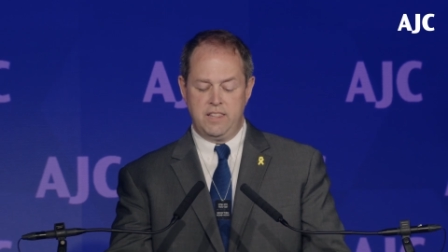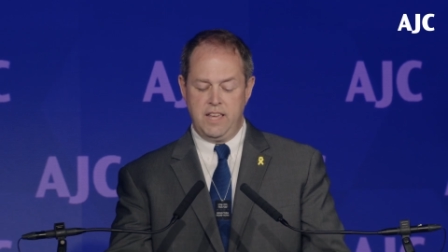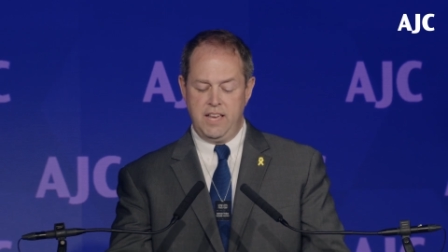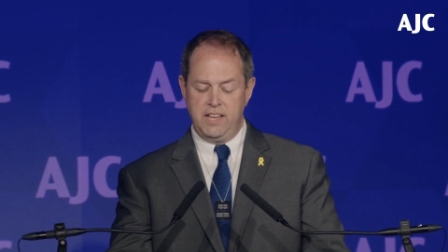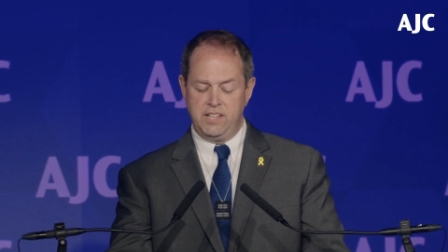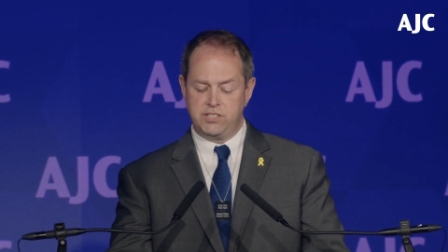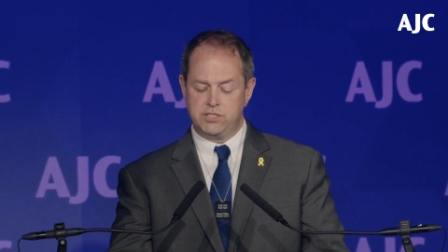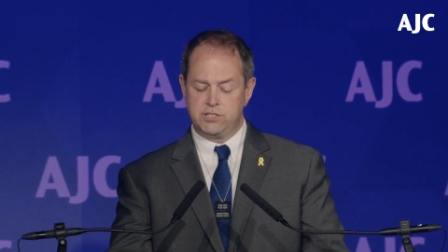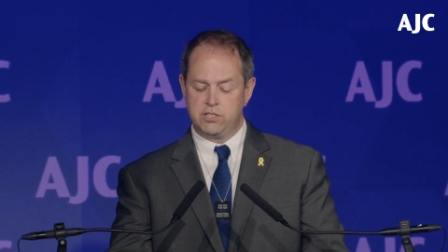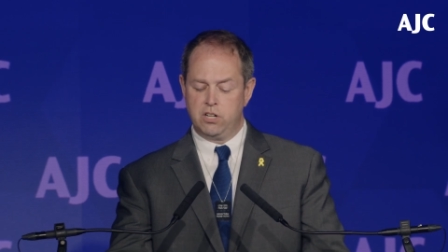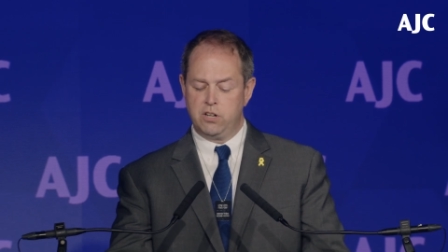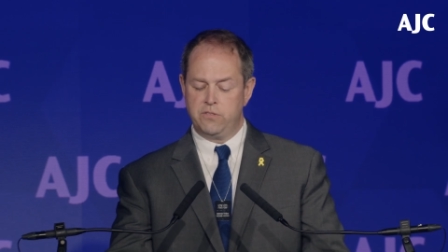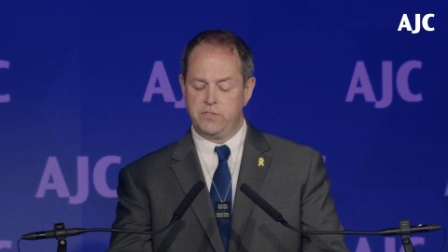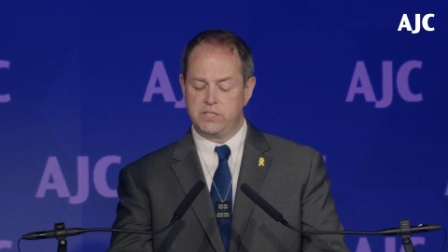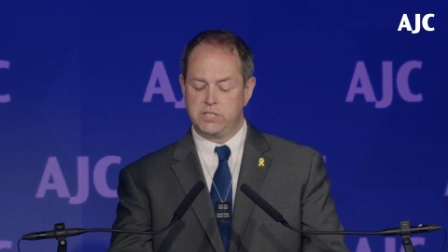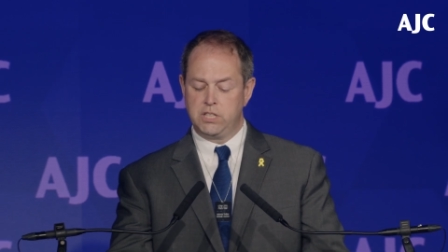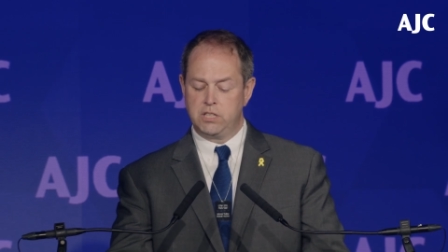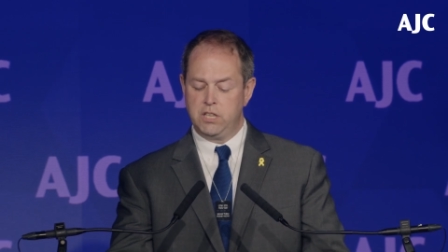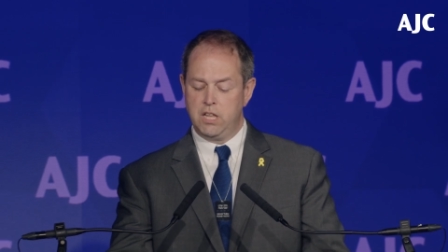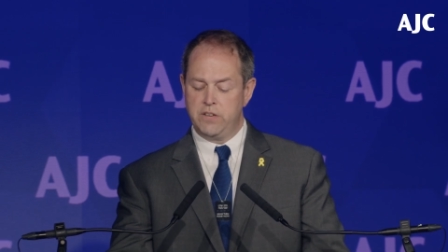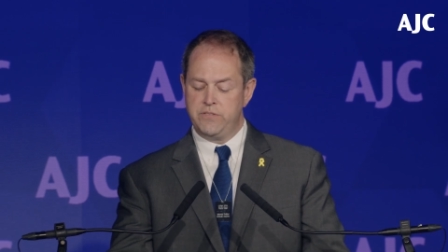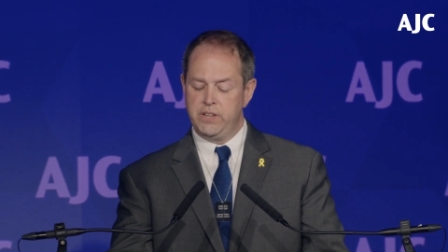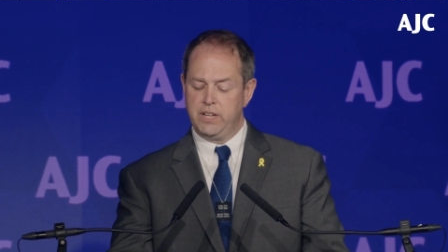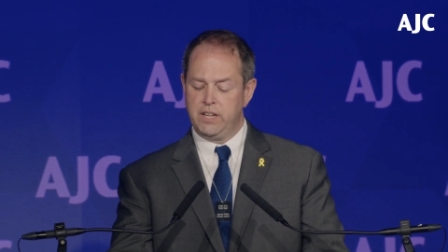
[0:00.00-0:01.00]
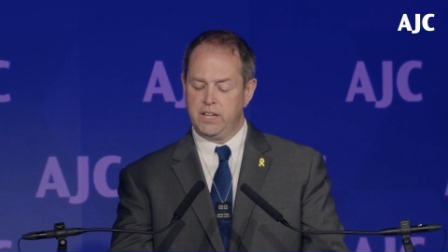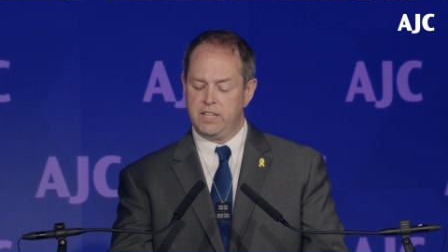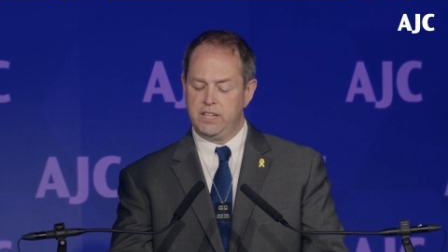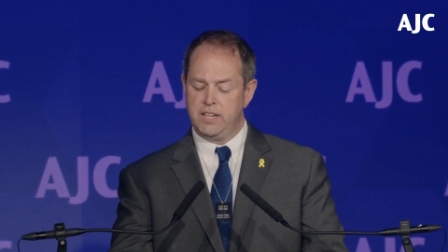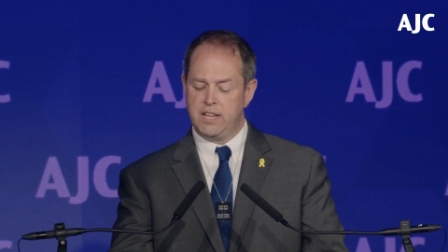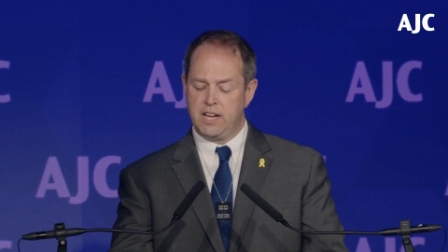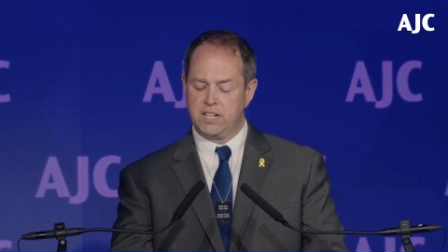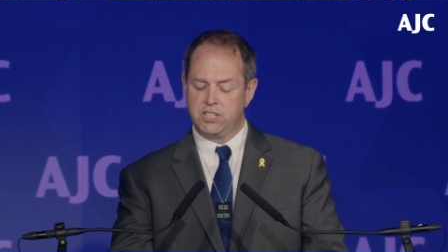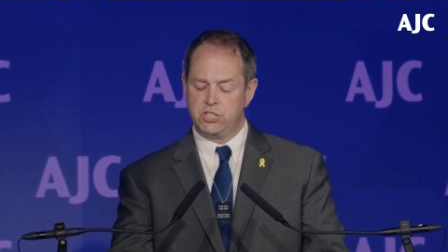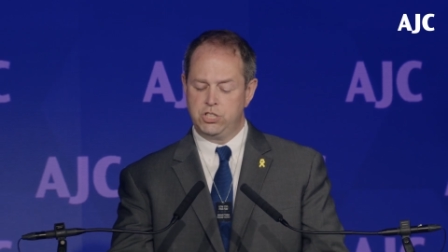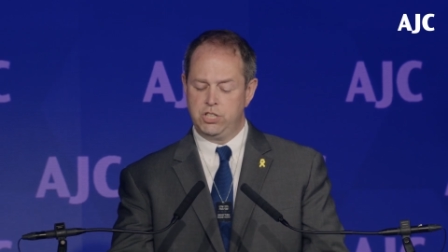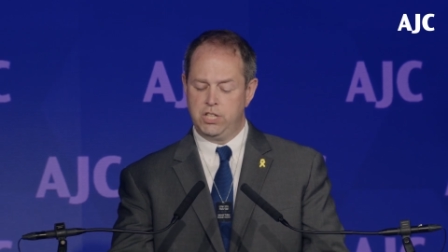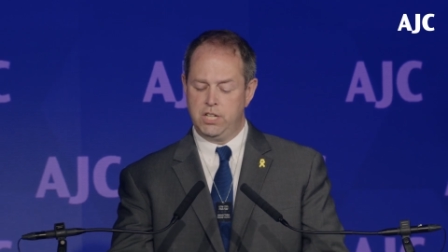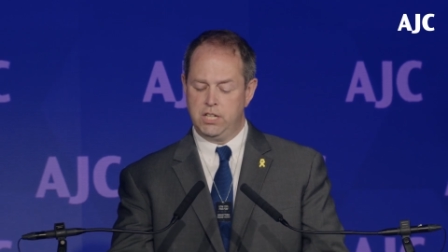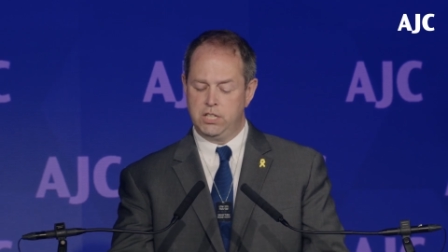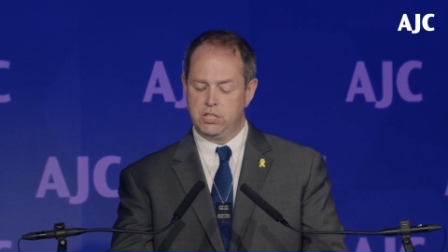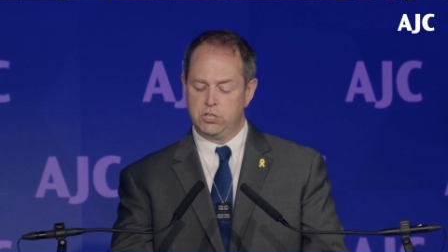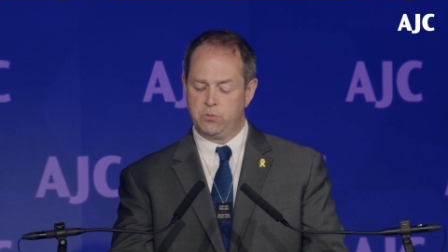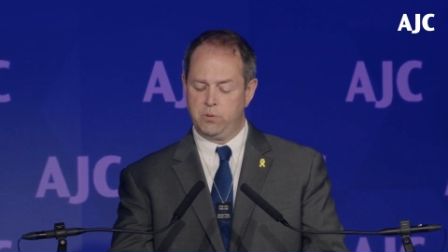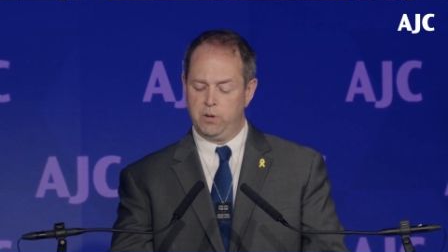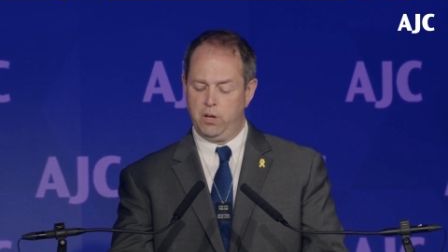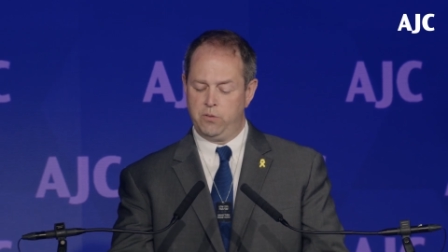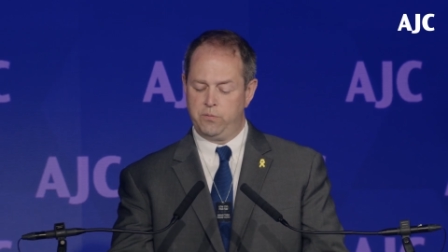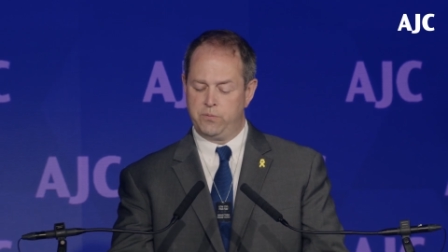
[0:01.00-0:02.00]
They serve as a living connection to
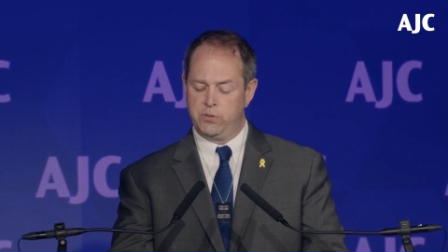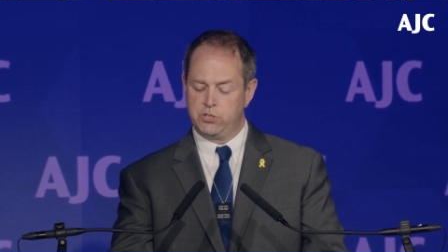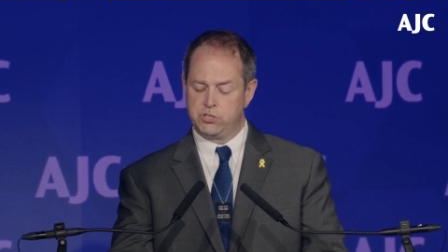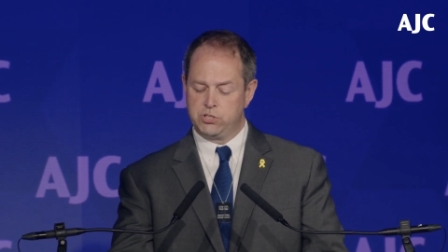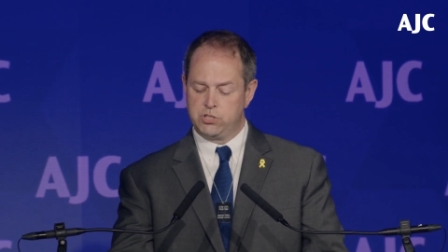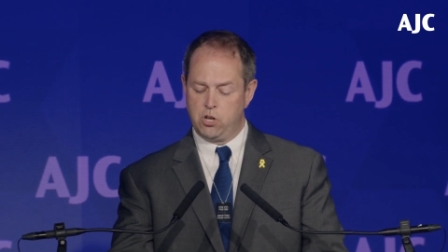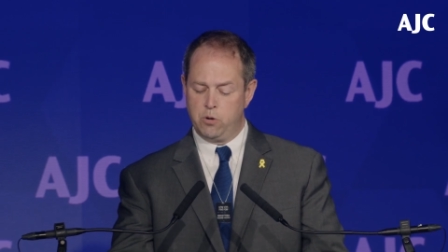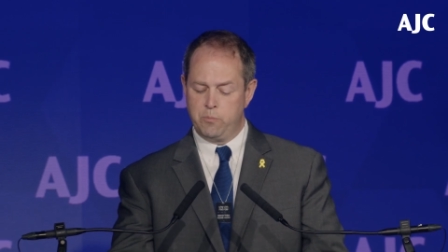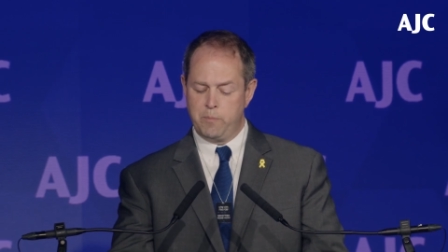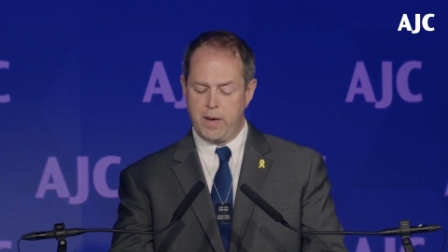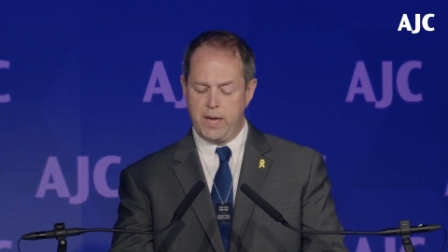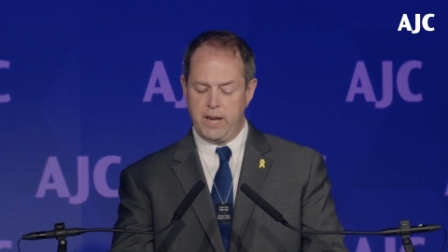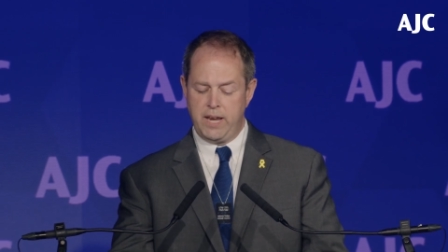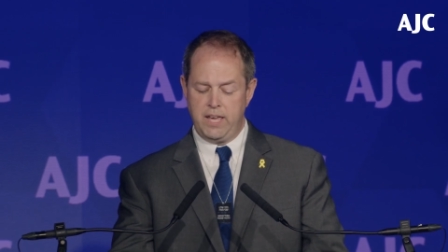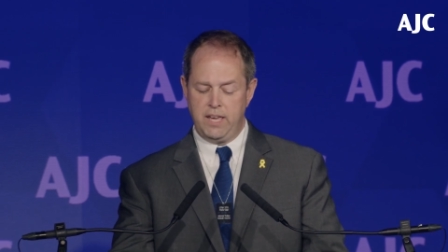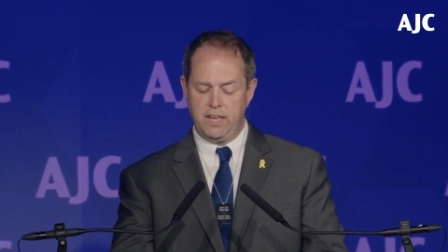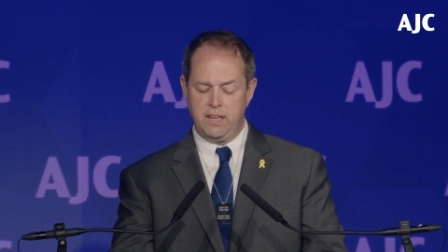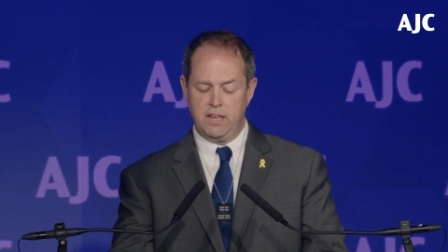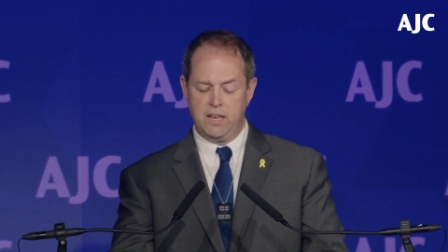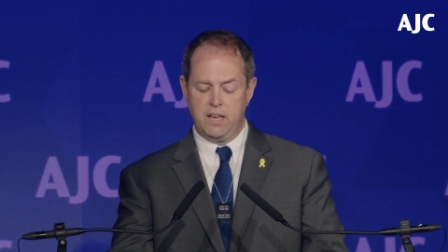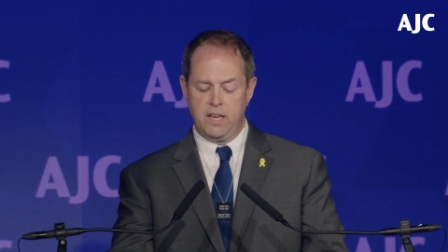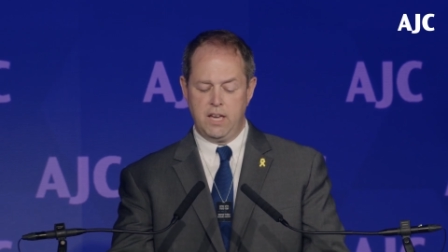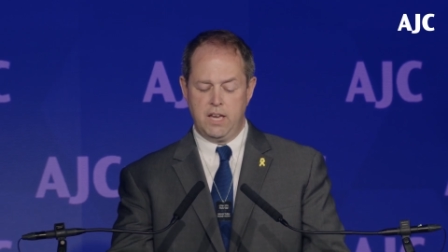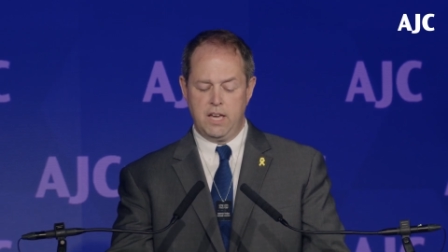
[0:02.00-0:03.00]
Israel for so many